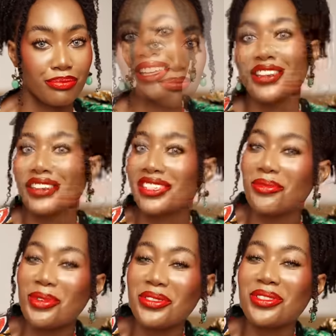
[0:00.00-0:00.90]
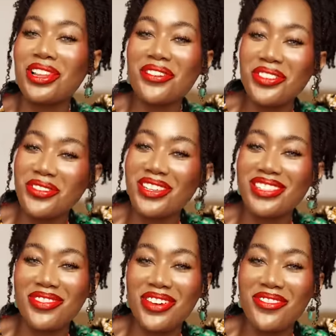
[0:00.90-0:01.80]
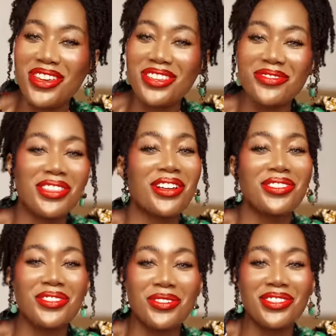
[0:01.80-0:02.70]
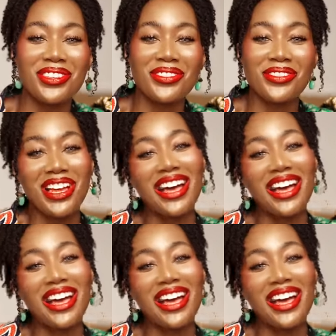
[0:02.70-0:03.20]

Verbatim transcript: Now, as someone who loves to experiment with all sorts of